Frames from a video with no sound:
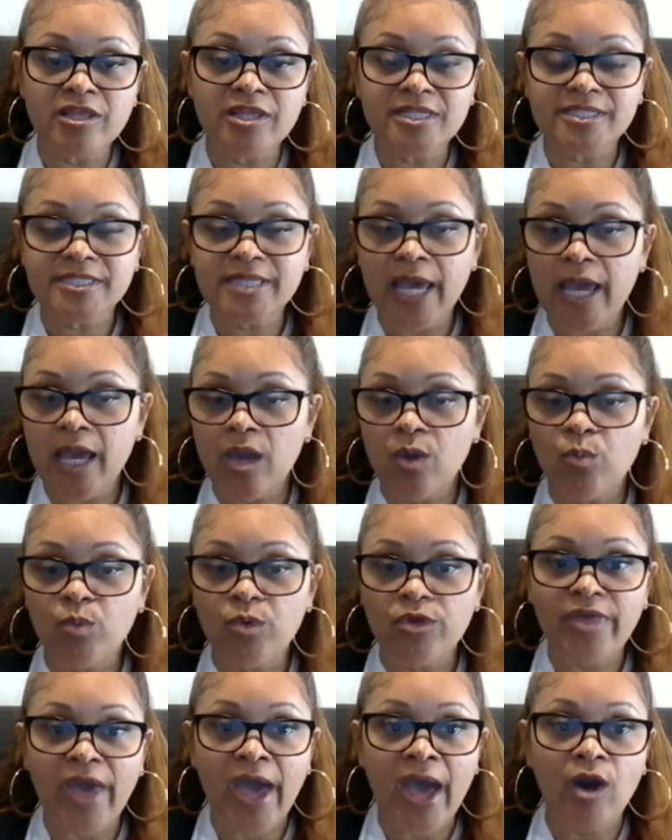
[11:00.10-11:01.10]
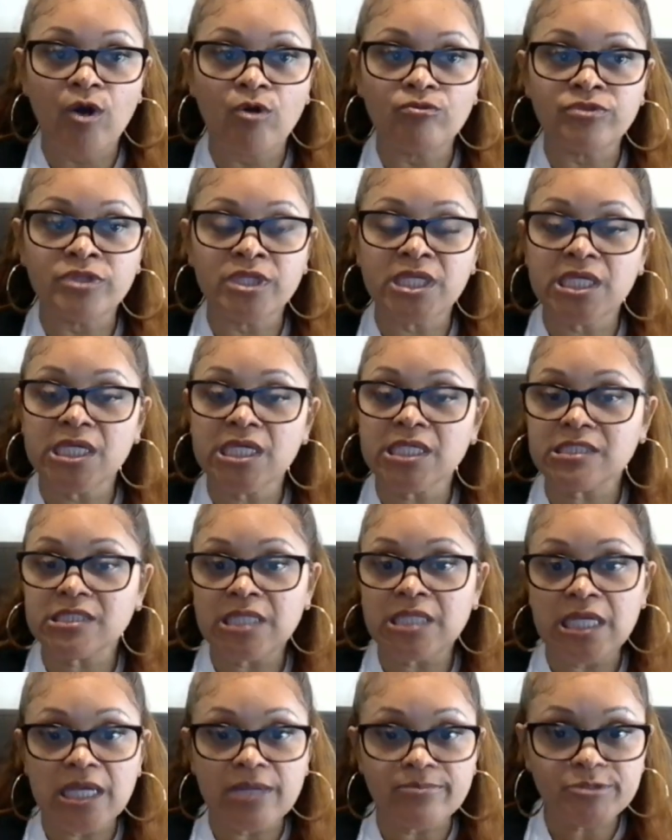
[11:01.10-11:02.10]
been the same without
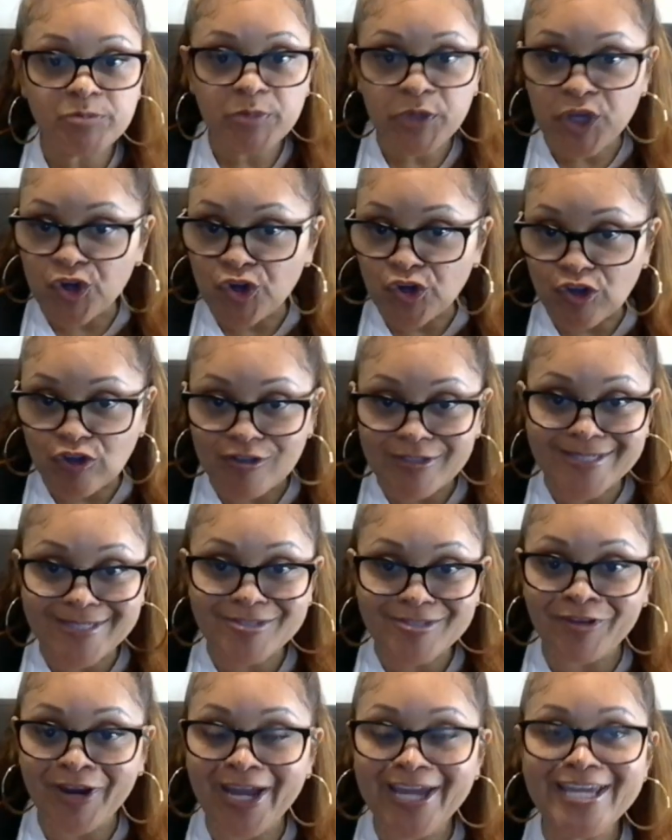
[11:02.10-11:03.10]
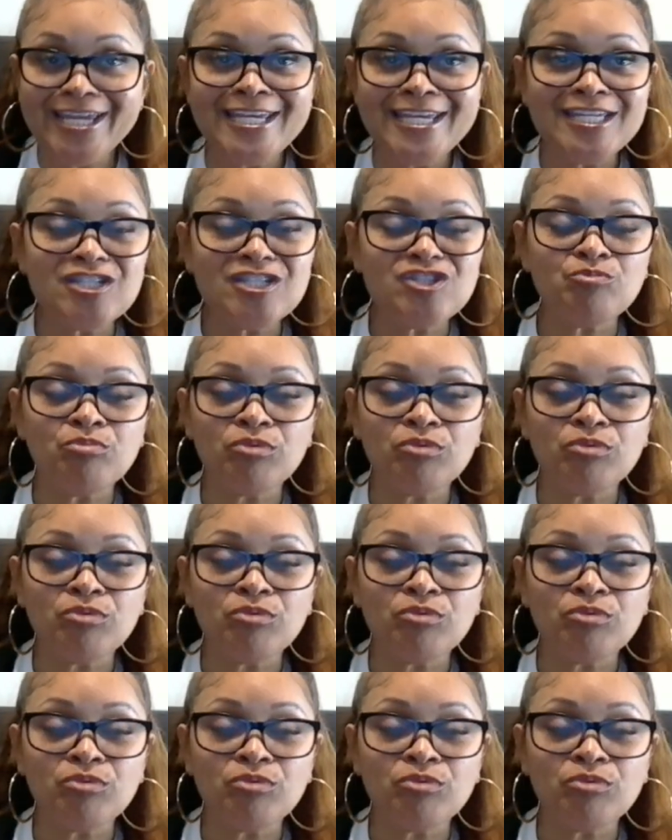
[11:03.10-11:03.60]
the esteemed speakers, right?